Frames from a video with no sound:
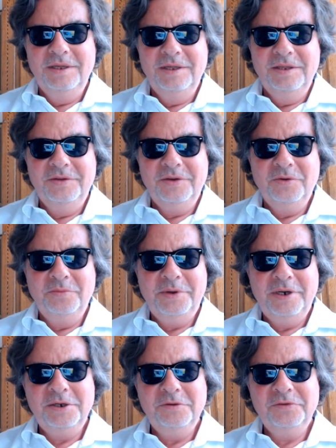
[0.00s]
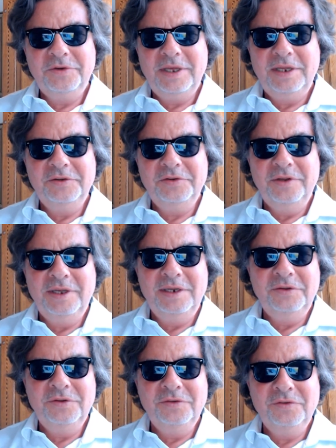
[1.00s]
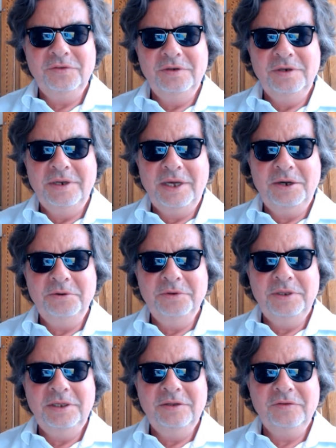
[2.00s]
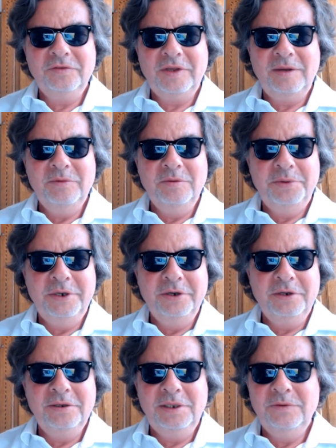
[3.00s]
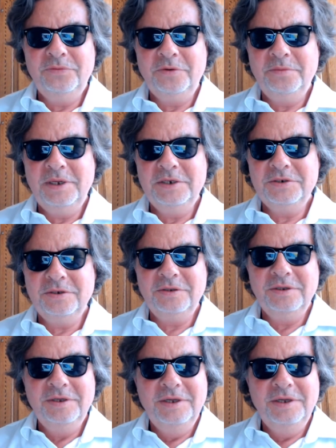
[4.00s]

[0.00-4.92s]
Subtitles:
The comparative statics analysis now needs some empirical information,